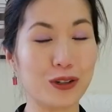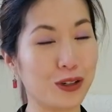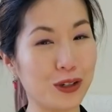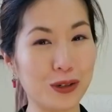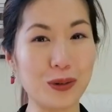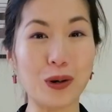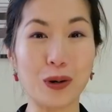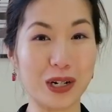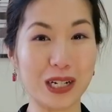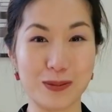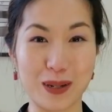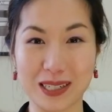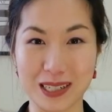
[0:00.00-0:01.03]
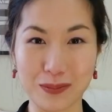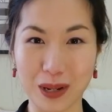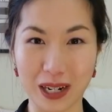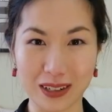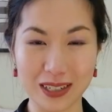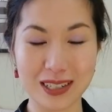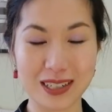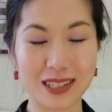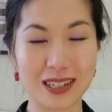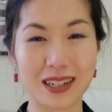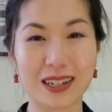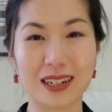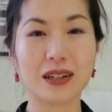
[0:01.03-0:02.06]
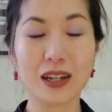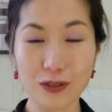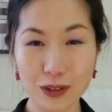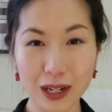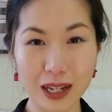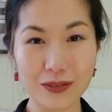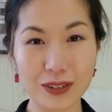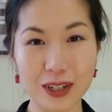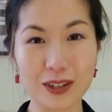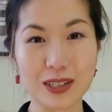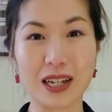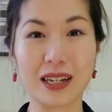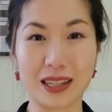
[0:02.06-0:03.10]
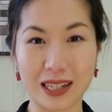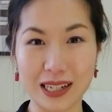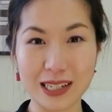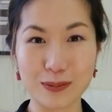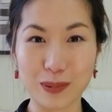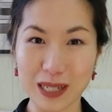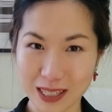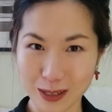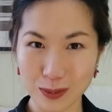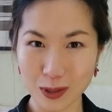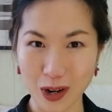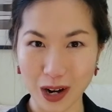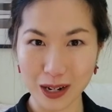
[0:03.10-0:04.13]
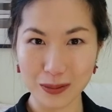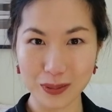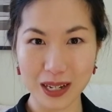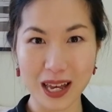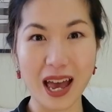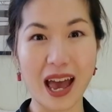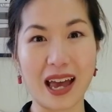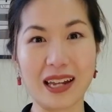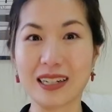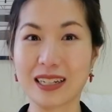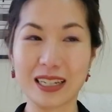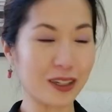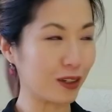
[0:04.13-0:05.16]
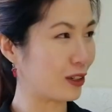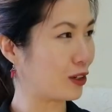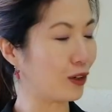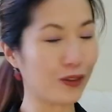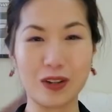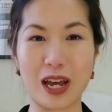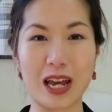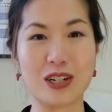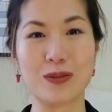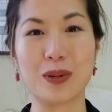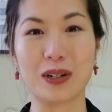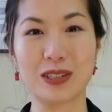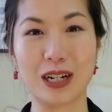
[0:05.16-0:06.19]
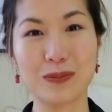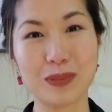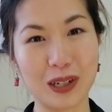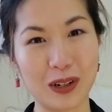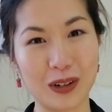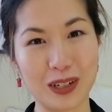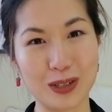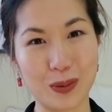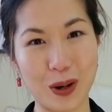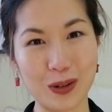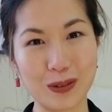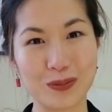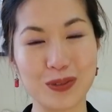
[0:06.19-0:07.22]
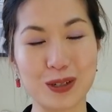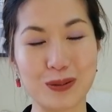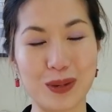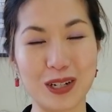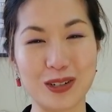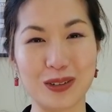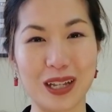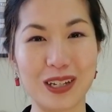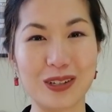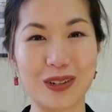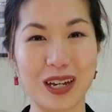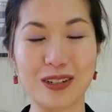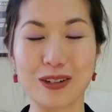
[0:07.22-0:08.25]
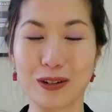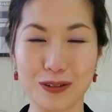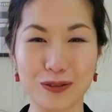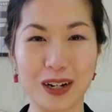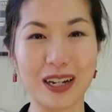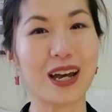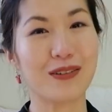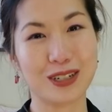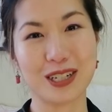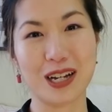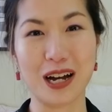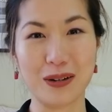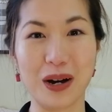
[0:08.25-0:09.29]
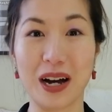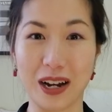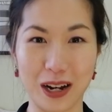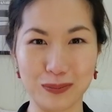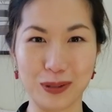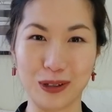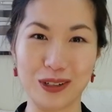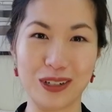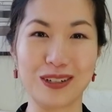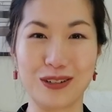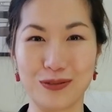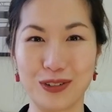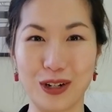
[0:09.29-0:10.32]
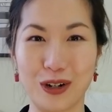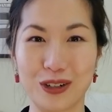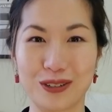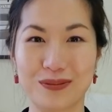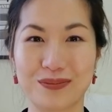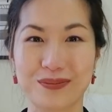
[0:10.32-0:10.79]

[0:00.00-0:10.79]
new or expecting parents. If you like videos like these, please subscribe and click on the notification bell down below as well to make sure that you get notified every time I upload a new video.